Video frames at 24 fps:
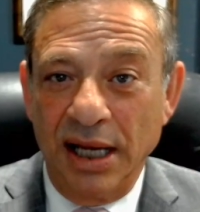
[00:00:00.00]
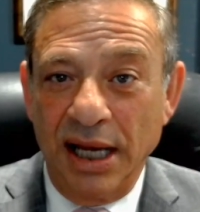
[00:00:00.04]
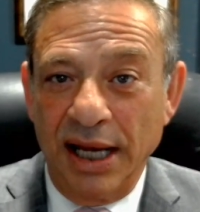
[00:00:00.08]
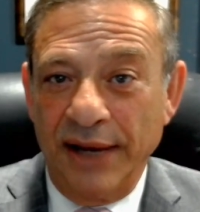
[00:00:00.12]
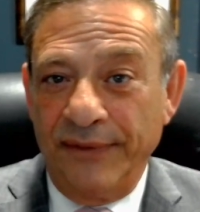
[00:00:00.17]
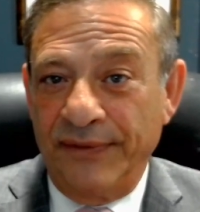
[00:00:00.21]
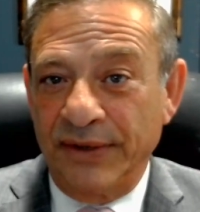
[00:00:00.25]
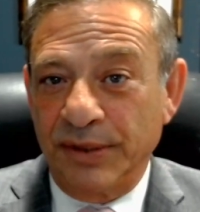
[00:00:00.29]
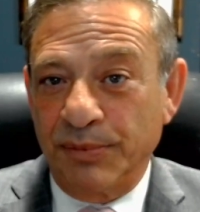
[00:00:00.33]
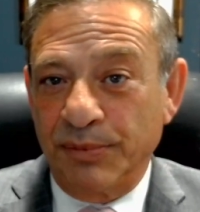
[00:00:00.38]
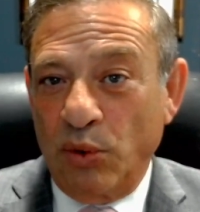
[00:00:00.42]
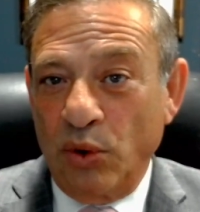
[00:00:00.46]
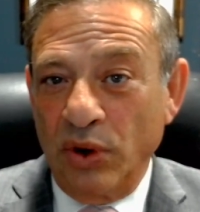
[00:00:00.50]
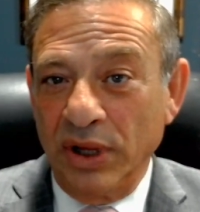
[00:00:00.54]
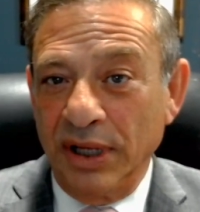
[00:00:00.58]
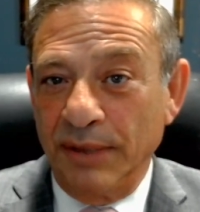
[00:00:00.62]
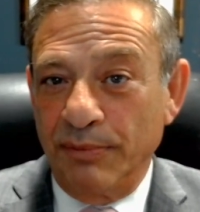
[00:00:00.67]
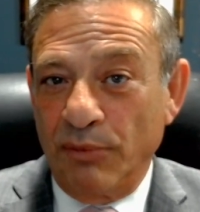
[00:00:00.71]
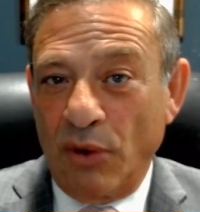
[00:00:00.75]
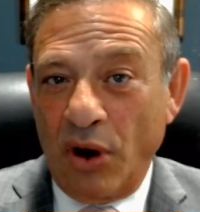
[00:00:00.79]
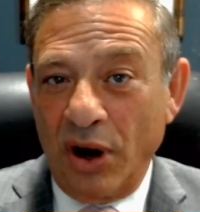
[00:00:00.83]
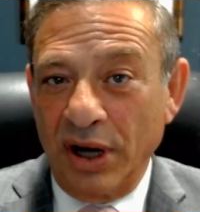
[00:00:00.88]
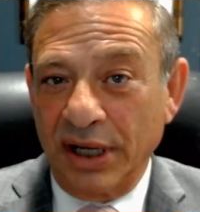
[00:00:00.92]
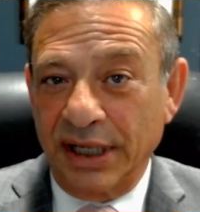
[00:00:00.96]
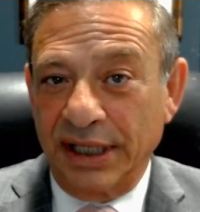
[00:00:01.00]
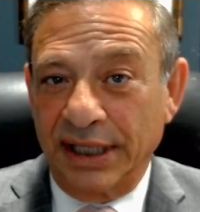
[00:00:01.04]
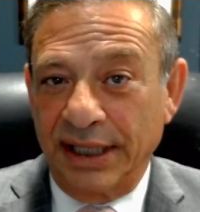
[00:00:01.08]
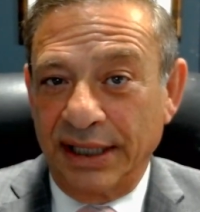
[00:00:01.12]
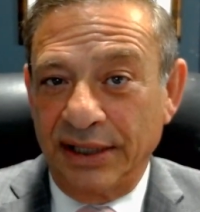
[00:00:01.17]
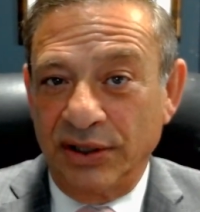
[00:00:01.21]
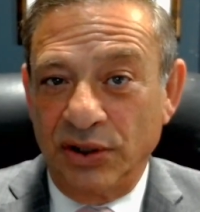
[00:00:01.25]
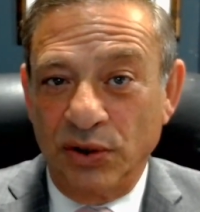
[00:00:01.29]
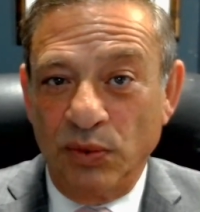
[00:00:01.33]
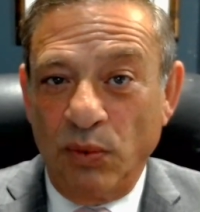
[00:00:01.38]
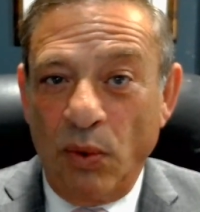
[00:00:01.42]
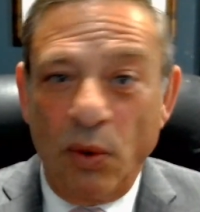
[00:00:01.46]
if it's poorly
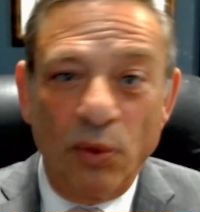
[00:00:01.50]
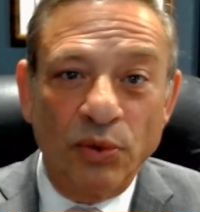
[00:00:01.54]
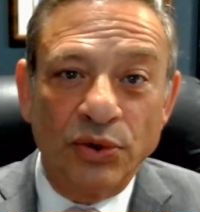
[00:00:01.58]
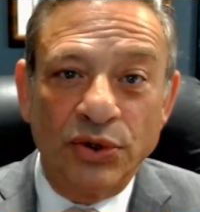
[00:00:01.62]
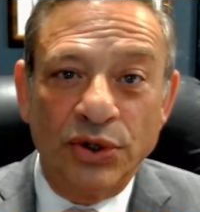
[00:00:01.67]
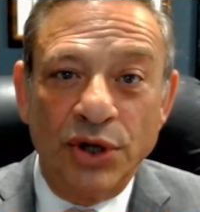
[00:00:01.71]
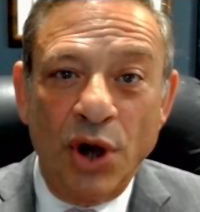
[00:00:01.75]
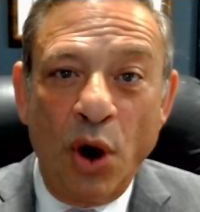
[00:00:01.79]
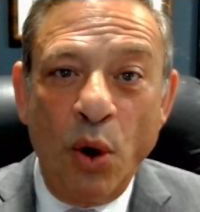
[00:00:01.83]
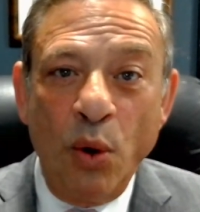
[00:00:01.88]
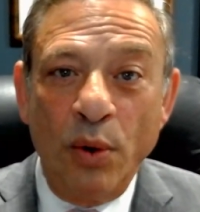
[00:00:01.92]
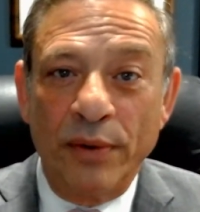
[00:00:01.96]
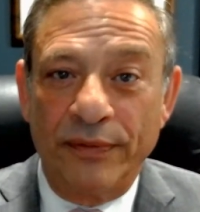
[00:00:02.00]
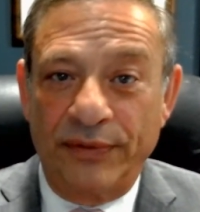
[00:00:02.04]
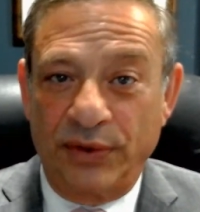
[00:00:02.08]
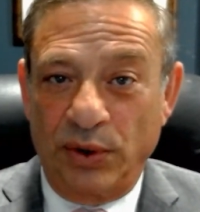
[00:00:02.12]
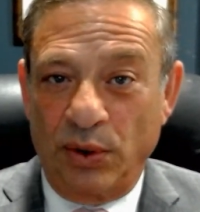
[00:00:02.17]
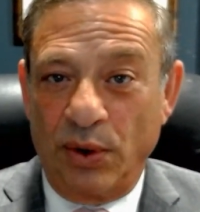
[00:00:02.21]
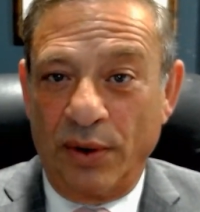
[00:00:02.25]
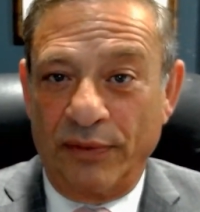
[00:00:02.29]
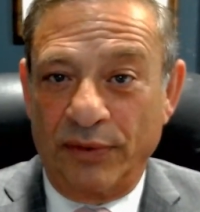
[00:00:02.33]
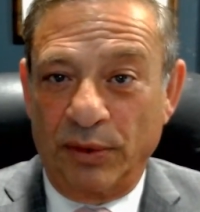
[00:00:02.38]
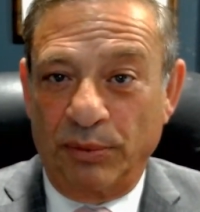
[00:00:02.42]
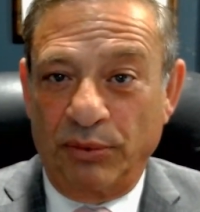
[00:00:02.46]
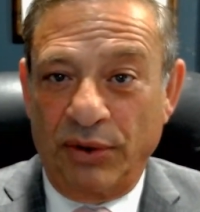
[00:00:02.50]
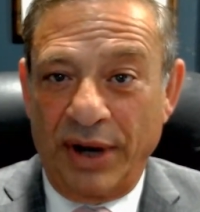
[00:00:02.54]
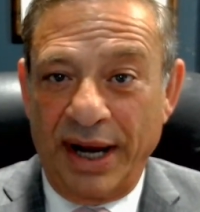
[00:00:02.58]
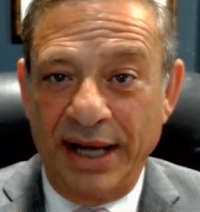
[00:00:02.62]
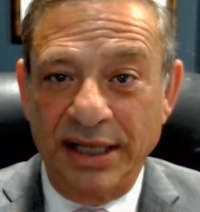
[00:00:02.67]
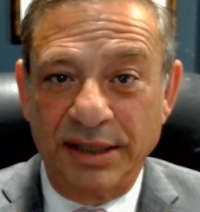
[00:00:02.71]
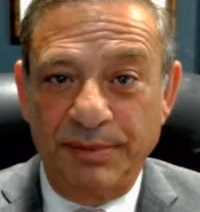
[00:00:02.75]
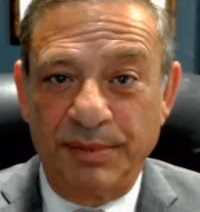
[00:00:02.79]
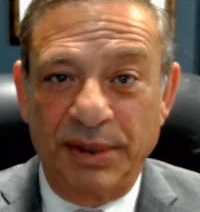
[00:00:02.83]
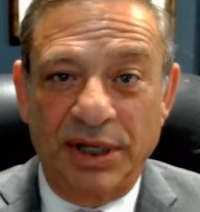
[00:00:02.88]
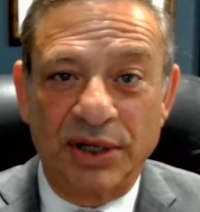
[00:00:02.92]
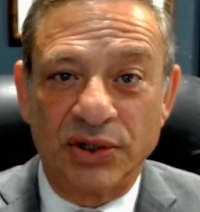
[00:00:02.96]
marketed, you won't know if you're
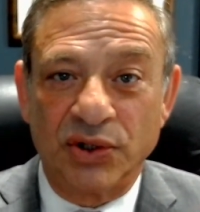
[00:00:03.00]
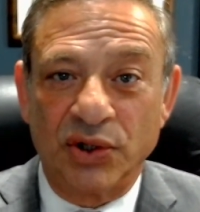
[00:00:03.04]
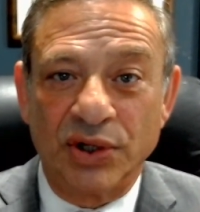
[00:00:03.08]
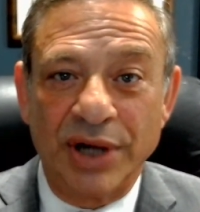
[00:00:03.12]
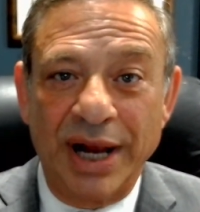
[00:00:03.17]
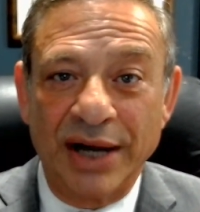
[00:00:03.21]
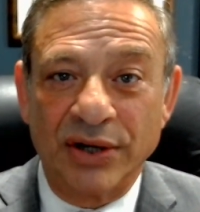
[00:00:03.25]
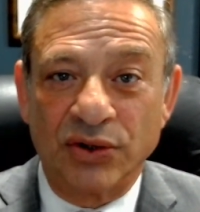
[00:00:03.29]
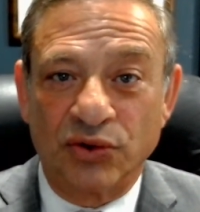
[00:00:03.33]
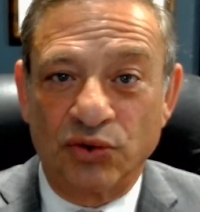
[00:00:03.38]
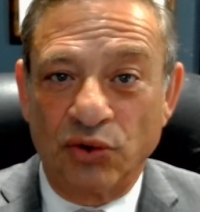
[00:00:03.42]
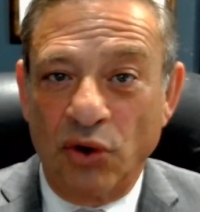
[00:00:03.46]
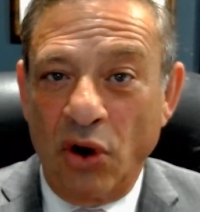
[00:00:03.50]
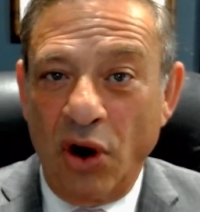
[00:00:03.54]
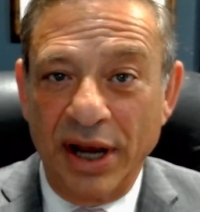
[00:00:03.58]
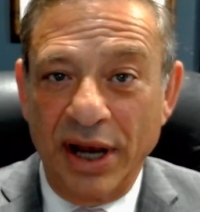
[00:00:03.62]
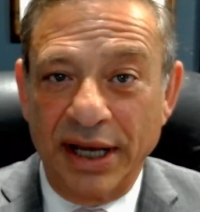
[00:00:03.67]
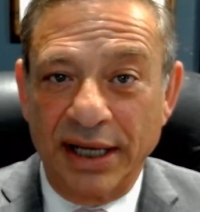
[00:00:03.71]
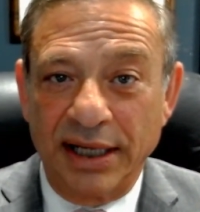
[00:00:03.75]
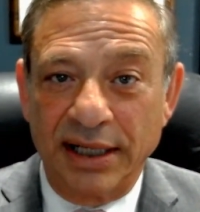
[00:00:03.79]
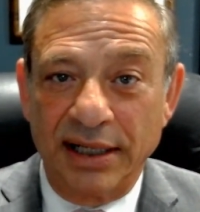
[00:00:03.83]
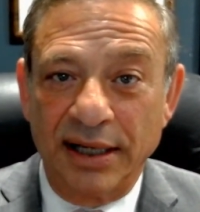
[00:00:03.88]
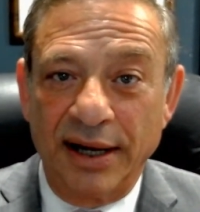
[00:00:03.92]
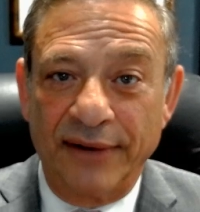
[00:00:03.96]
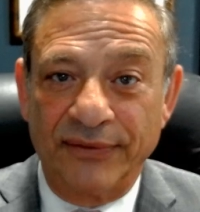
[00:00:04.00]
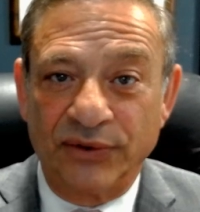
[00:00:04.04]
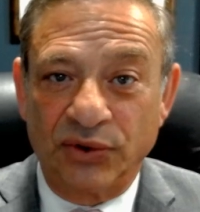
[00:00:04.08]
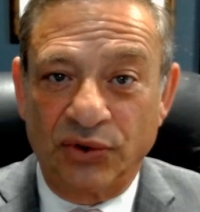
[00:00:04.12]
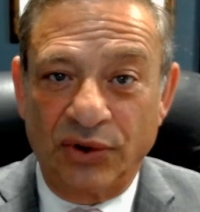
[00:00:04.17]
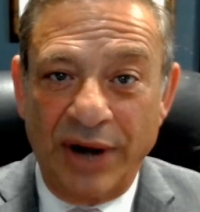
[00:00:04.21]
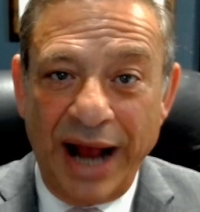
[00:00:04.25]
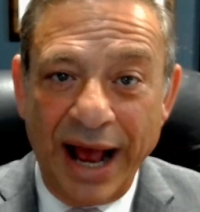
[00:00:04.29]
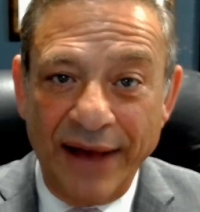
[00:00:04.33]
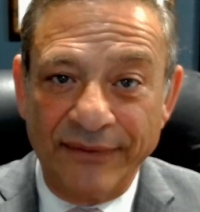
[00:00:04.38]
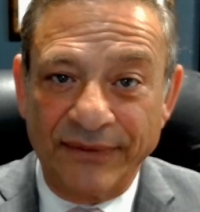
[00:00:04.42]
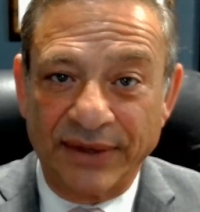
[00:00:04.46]
overpriced because you're not drawing in enough
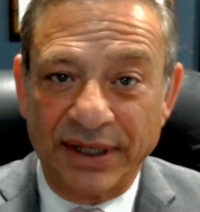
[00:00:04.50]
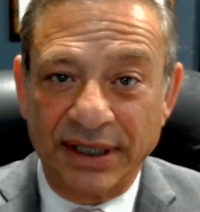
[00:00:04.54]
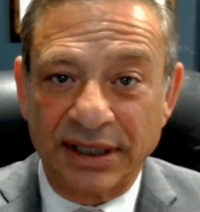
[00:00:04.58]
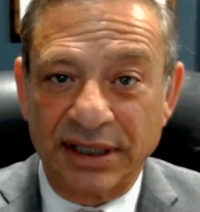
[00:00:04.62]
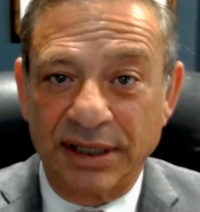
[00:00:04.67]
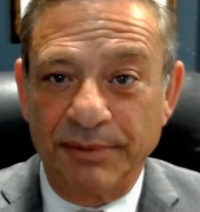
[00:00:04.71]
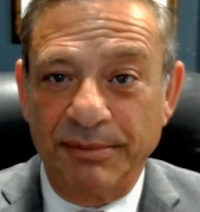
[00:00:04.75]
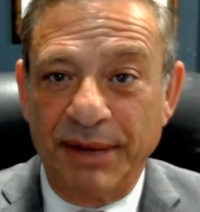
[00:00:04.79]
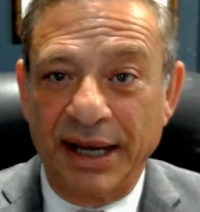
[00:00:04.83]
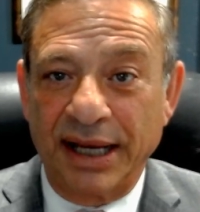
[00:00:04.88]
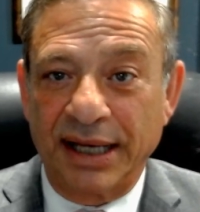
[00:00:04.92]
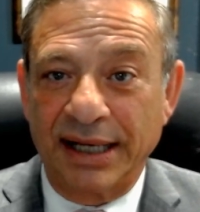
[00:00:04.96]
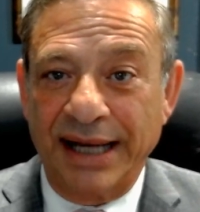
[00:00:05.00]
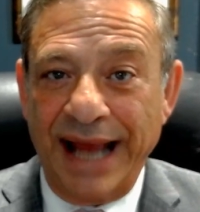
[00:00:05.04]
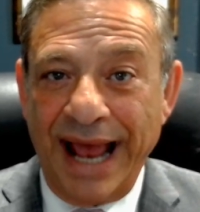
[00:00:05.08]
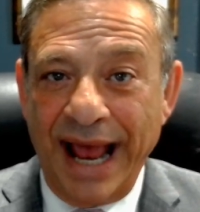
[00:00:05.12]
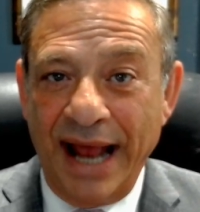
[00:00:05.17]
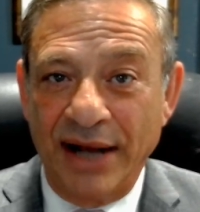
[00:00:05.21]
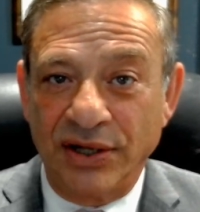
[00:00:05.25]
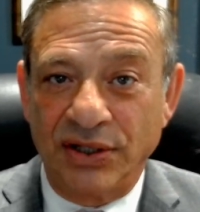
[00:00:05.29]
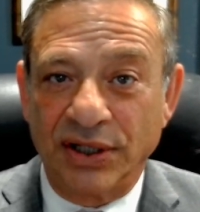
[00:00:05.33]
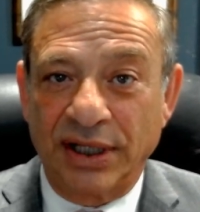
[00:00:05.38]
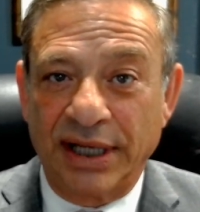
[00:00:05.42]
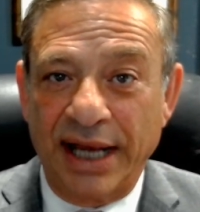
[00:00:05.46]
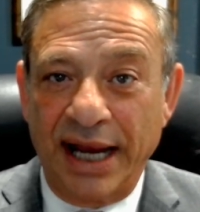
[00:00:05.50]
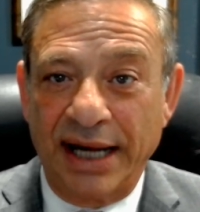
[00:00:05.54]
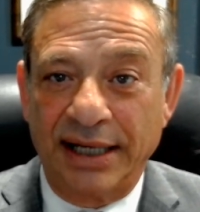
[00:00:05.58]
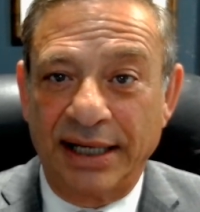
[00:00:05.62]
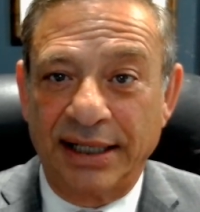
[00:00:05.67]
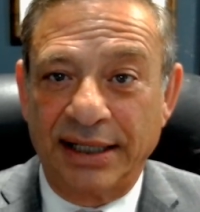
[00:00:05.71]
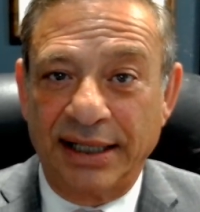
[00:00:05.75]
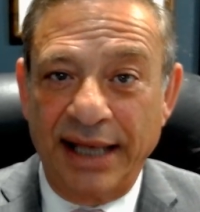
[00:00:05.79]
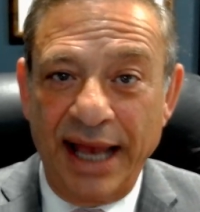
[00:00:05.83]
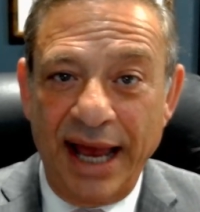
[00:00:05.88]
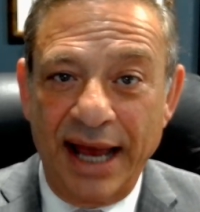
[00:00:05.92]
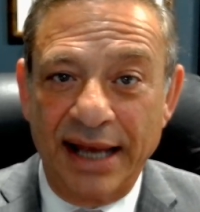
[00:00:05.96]
traffic to make an
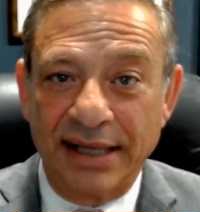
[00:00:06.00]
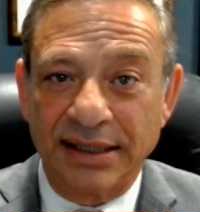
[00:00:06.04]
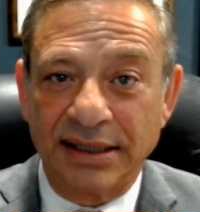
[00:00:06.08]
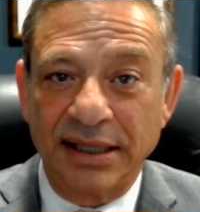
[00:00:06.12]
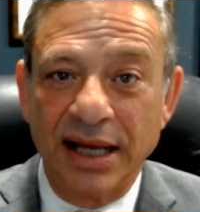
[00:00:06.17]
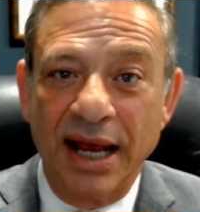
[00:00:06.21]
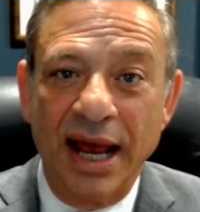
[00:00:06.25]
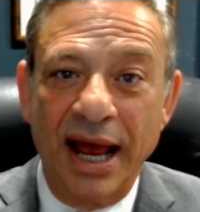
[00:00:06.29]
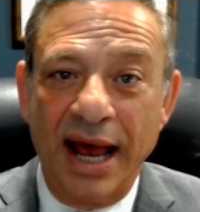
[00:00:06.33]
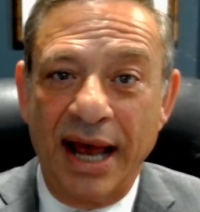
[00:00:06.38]
educated guess